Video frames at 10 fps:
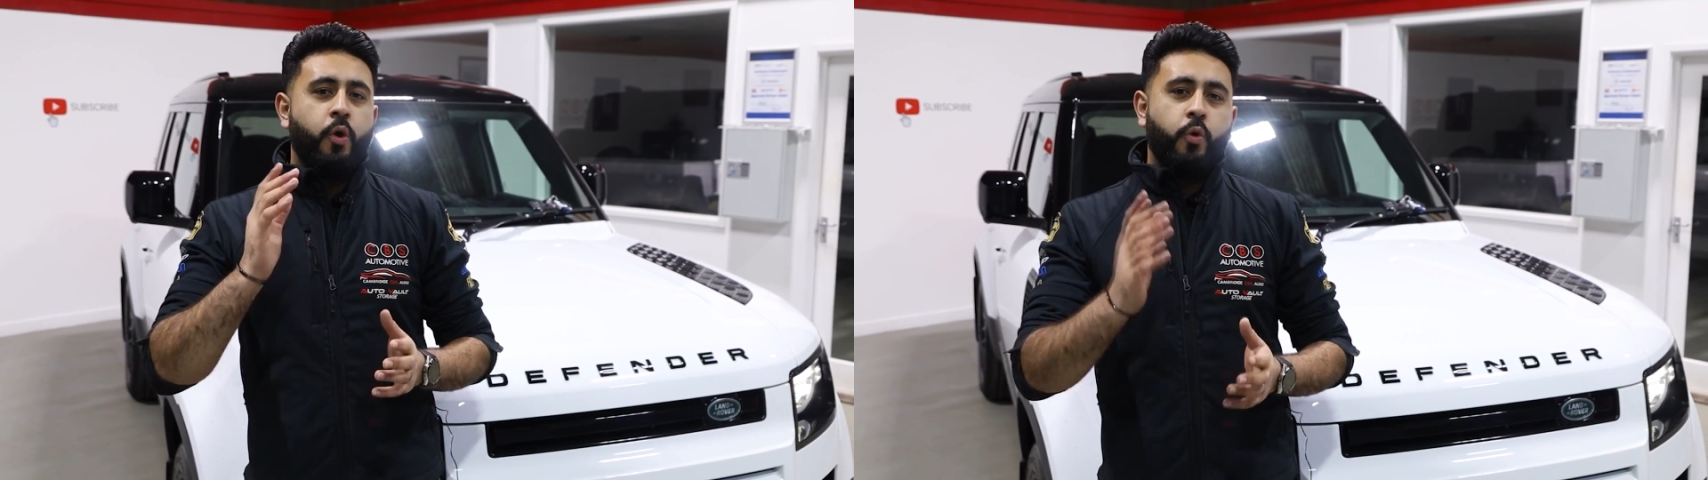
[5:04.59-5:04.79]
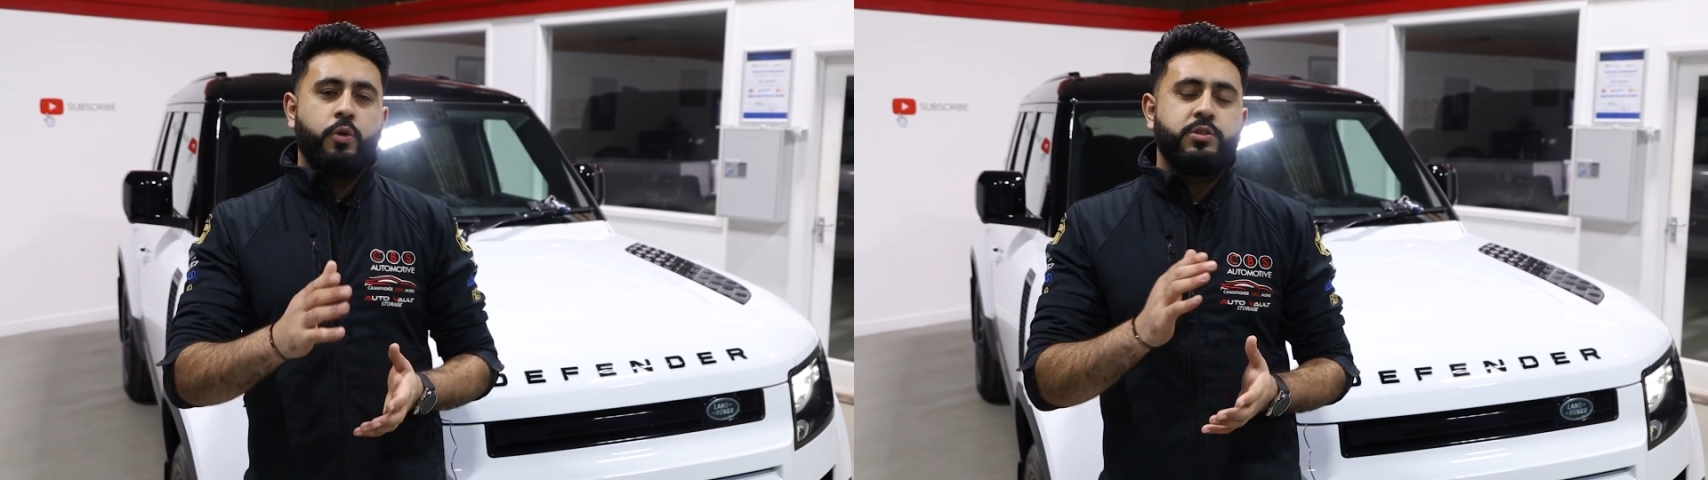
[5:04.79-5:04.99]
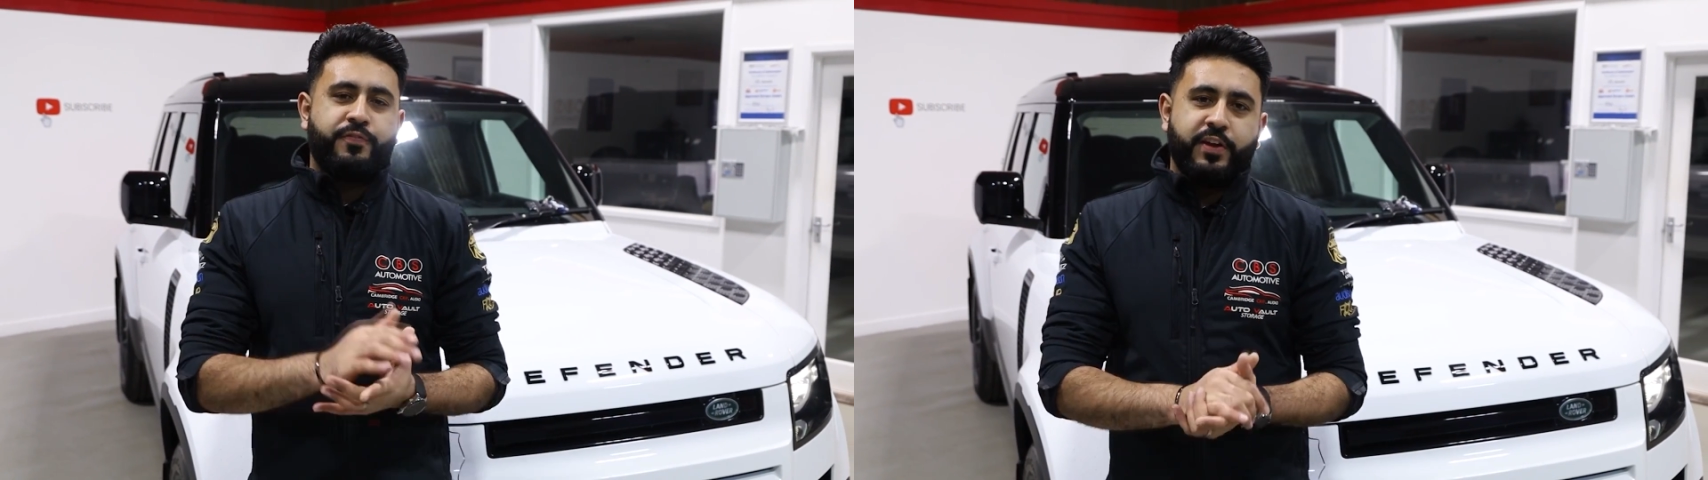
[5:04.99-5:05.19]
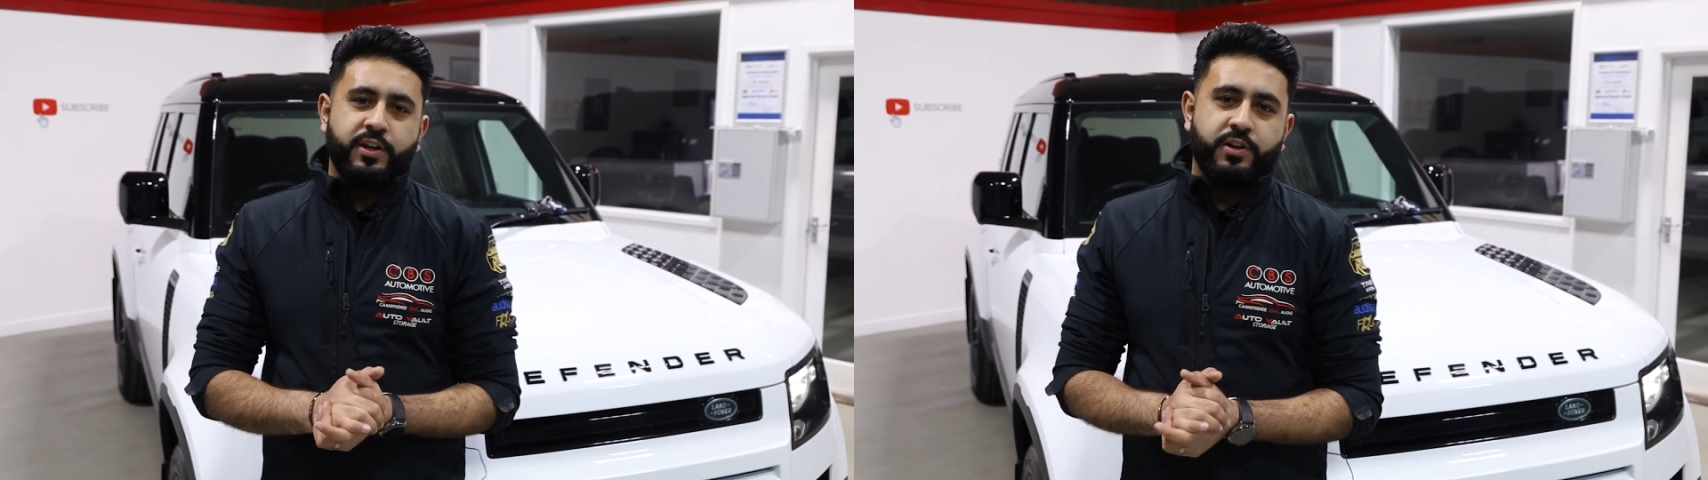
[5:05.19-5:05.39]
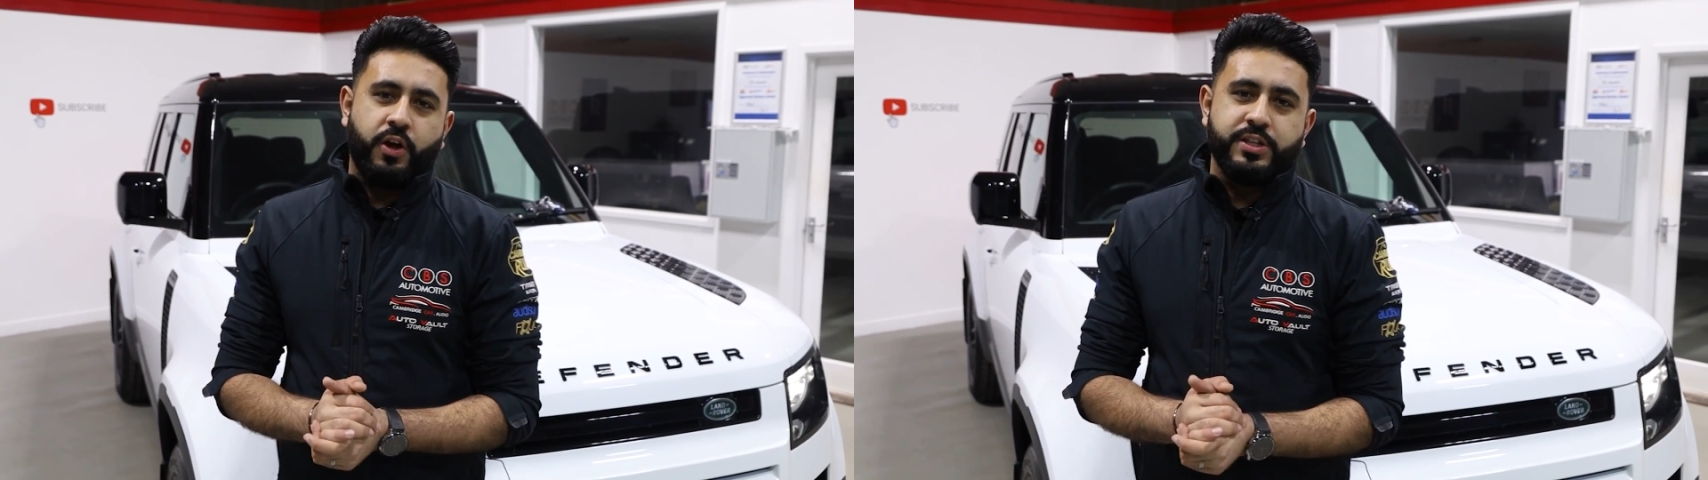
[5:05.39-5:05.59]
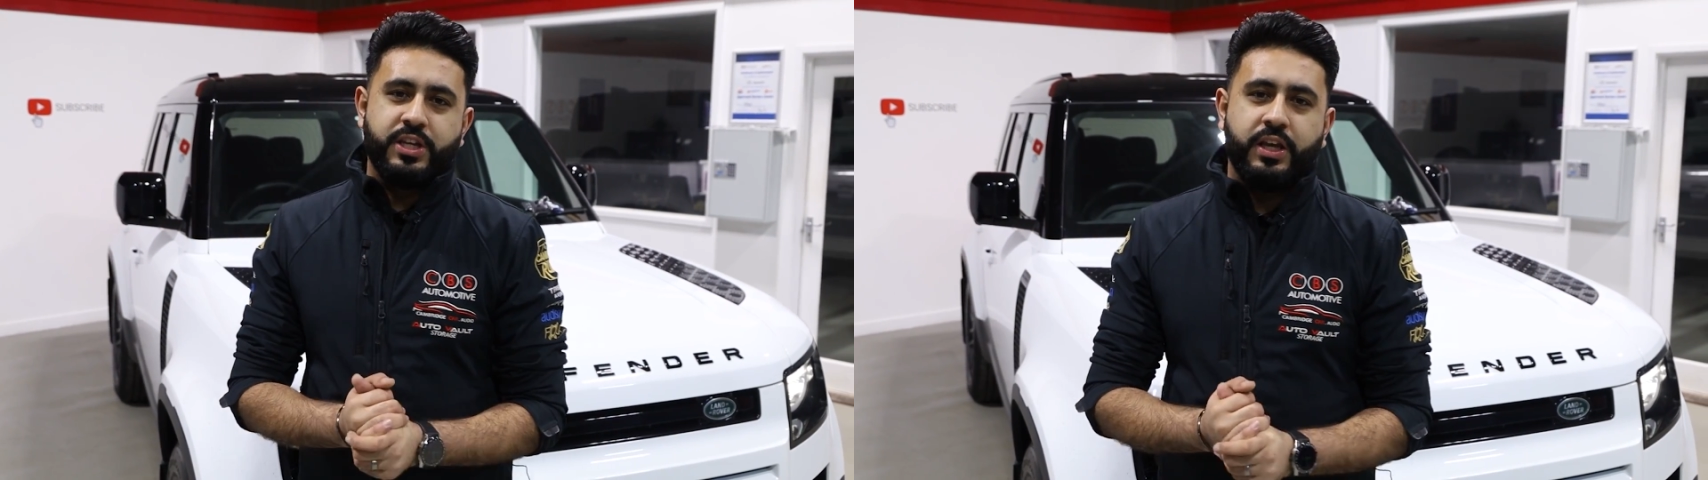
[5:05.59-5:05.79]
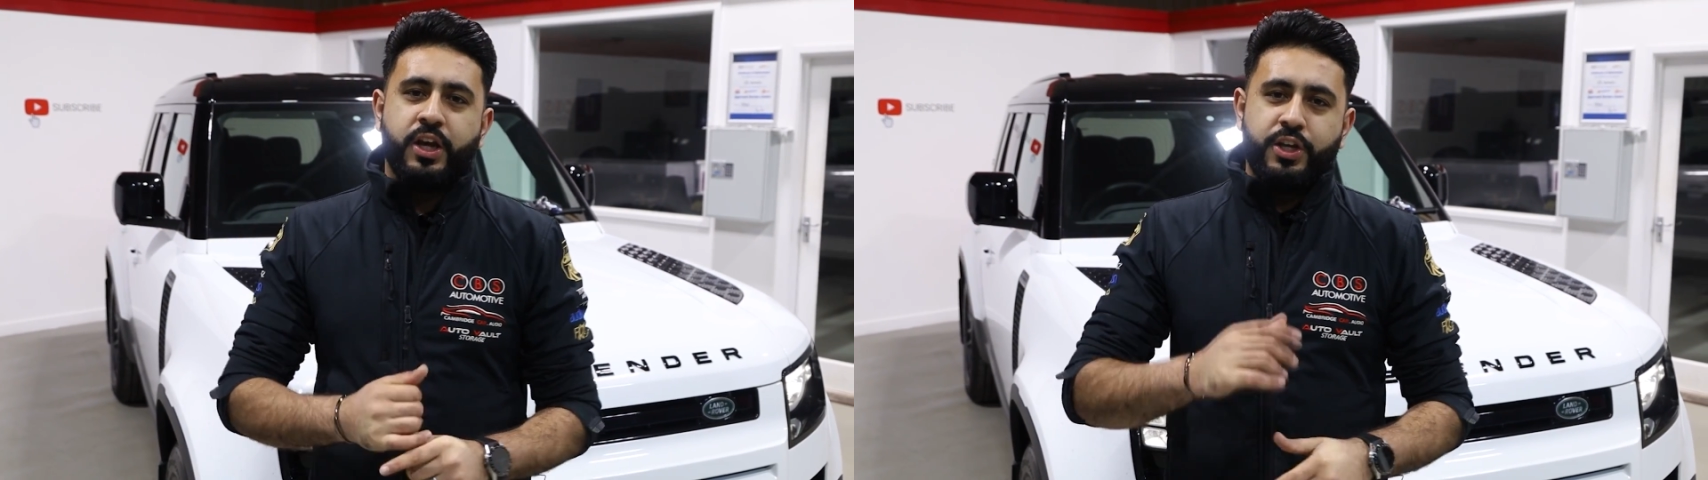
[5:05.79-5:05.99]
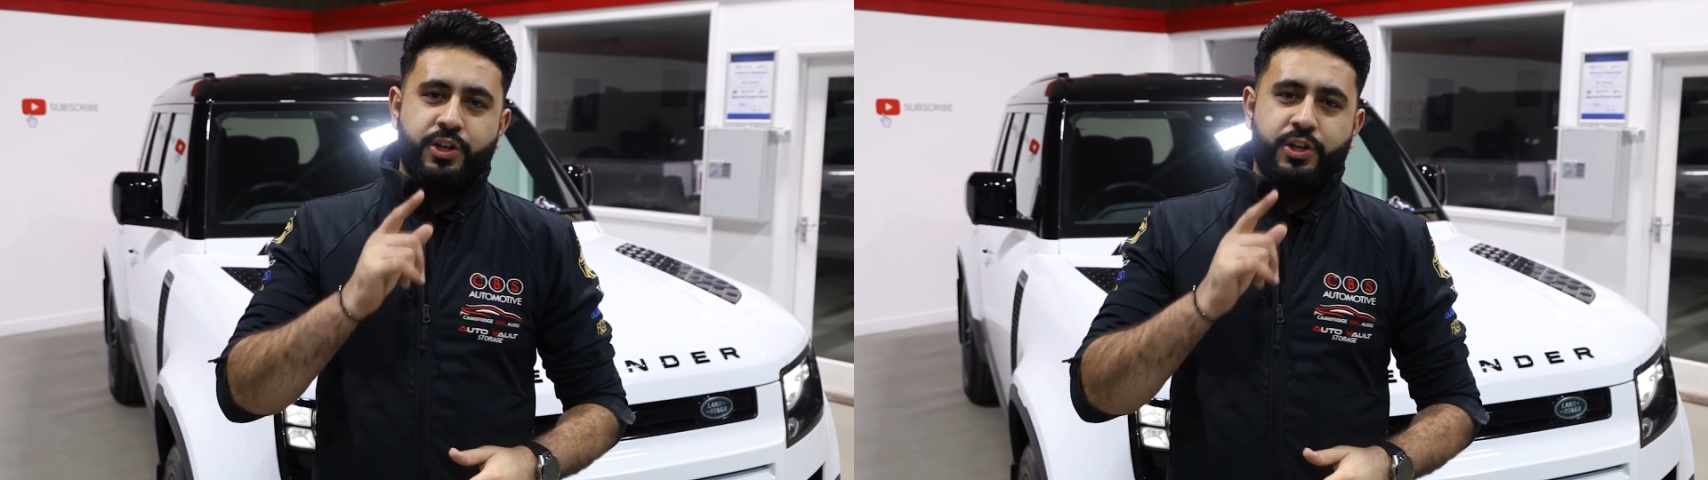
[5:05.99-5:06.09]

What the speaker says: or Defender 90,